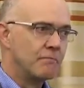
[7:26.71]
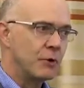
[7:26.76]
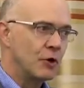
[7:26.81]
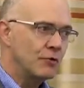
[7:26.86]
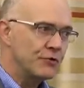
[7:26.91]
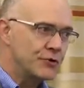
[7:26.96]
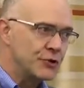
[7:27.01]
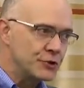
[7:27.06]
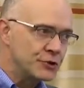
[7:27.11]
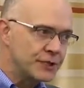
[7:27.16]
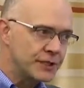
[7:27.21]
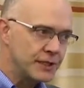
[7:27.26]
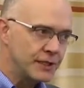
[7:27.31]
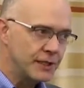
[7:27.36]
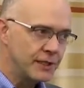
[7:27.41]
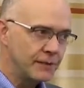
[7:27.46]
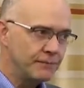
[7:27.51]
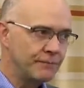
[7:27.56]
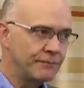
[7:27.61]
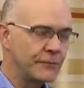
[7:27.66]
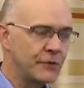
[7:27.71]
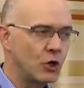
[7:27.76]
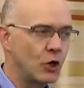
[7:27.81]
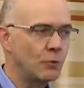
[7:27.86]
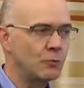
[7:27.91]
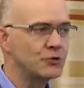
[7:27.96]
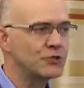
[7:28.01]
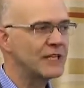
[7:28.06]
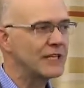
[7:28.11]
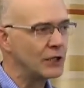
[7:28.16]
both you see
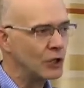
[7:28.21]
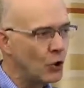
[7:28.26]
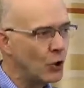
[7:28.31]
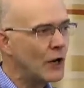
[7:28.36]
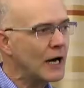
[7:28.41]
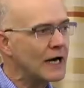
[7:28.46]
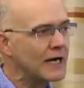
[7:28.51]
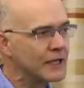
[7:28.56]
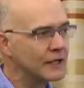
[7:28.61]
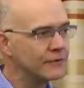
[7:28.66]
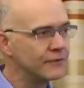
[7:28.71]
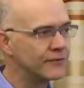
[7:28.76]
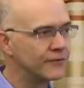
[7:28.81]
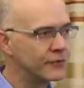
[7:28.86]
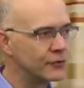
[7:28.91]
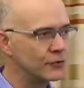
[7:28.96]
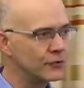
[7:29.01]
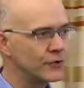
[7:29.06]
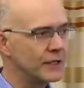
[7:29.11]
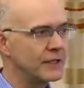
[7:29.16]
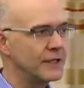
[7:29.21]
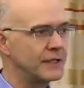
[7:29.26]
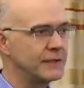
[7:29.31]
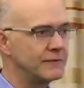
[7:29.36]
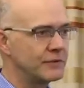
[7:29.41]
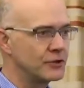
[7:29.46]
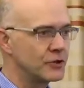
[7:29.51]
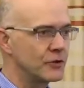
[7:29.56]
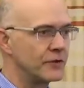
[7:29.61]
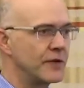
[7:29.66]
almost the low-hanging fruit,
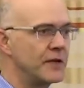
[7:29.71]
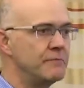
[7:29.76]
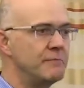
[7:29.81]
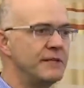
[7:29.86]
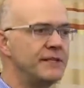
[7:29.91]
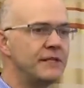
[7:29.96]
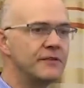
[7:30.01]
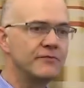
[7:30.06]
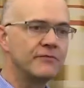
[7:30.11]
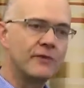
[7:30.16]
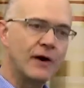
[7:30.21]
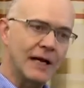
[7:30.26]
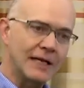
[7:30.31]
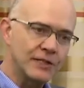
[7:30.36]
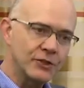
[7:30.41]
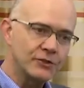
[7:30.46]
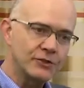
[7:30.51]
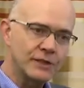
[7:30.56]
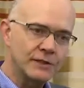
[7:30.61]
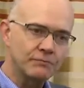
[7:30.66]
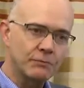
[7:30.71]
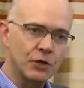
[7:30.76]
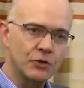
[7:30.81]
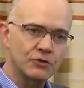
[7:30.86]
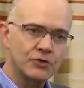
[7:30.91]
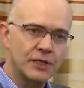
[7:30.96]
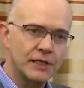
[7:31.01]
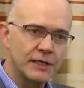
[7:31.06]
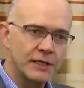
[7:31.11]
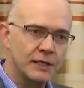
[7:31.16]
so immediate value that
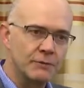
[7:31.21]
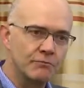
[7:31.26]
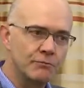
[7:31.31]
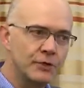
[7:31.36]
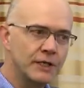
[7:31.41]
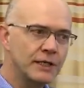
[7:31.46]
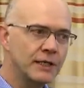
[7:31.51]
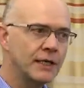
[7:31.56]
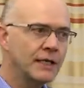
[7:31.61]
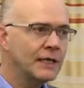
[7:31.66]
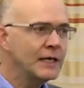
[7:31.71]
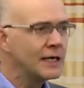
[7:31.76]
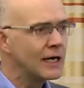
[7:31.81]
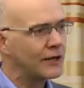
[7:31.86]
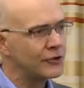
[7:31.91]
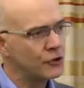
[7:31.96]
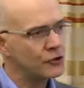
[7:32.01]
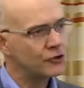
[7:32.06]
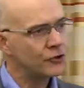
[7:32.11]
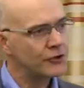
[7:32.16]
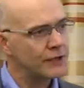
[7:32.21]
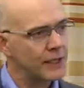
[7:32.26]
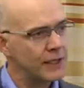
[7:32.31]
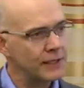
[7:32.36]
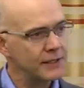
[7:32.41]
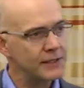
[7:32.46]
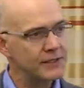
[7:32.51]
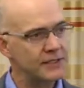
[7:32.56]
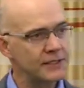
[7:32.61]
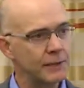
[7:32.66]
blockchain can bring, and also
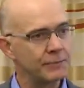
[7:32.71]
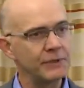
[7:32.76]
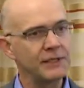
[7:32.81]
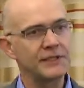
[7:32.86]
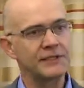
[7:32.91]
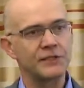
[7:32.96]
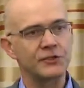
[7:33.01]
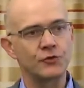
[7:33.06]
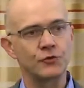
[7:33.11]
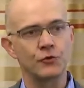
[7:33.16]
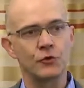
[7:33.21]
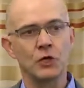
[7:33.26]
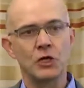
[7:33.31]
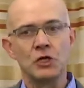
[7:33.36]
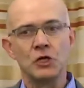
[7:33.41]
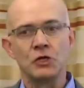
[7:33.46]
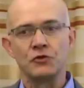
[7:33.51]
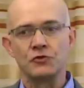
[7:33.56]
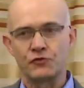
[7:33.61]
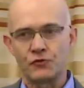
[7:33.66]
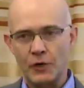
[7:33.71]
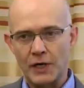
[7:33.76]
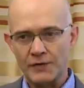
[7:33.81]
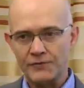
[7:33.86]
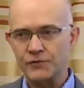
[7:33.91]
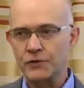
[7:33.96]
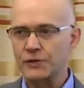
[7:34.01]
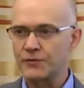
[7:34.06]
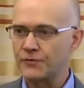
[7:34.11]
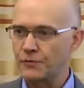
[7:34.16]
its ability to
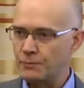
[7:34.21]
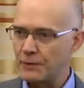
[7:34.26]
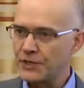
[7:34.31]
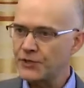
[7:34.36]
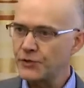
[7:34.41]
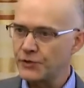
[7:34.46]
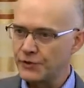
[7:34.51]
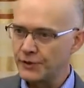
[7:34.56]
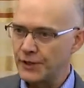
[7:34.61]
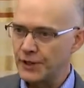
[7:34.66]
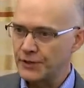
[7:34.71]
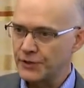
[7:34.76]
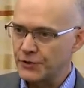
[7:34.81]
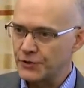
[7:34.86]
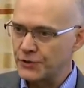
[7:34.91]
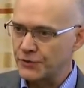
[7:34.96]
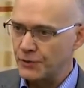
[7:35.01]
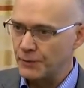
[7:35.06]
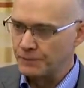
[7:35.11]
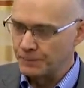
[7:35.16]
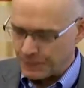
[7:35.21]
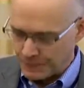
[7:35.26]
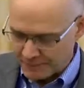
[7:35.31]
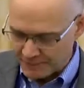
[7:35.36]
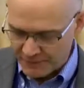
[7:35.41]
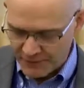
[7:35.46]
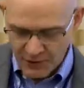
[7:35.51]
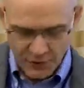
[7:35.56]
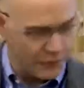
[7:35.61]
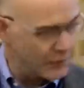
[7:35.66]
drive transformation in the industry,
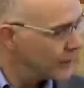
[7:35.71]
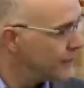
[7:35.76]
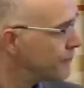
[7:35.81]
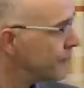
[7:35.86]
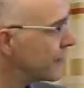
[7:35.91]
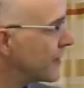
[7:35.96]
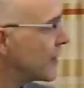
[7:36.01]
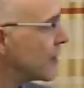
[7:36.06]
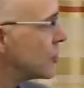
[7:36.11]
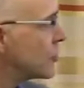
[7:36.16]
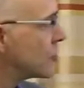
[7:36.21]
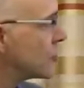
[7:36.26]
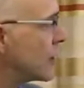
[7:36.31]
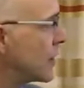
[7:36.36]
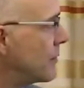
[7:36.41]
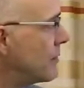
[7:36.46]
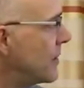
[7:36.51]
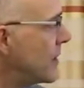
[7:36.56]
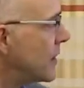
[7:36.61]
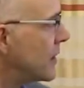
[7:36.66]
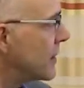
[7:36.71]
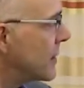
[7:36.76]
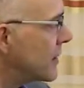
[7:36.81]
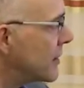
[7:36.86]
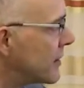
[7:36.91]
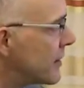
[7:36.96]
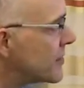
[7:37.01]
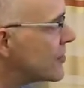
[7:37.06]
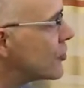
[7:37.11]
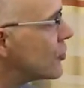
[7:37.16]
right? So let me
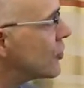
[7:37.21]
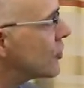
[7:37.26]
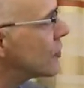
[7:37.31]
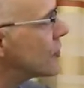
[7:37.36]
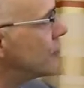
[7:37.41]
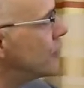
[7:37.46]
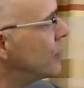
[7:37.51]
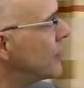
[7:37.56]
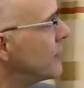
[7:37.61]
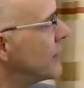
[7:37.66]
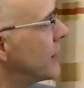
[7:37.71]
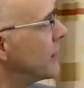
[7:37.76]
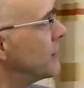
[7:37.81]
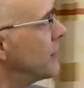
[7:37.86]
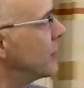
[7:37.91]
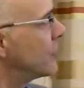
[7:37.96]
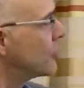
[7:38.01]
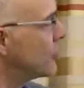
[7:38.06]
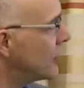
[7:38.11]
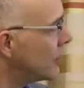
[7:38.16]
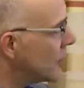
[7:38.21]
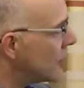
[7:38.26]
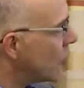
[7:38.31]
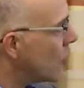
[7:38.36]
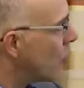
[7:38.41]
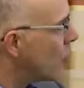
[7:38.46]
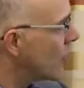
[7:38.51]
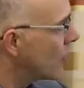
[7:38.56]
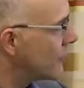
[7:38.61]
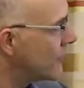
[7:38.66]
just talk briefly about
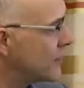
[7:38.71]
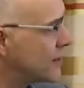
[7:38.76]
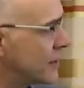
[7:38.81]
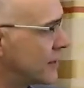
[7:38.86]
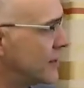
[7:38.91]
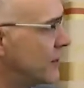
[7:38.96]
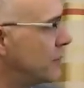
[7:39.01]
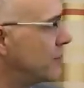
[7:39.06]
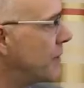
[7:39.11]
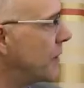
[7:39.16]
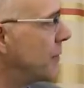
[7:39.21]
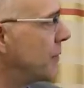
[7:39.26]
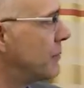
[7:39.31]
one of these alternative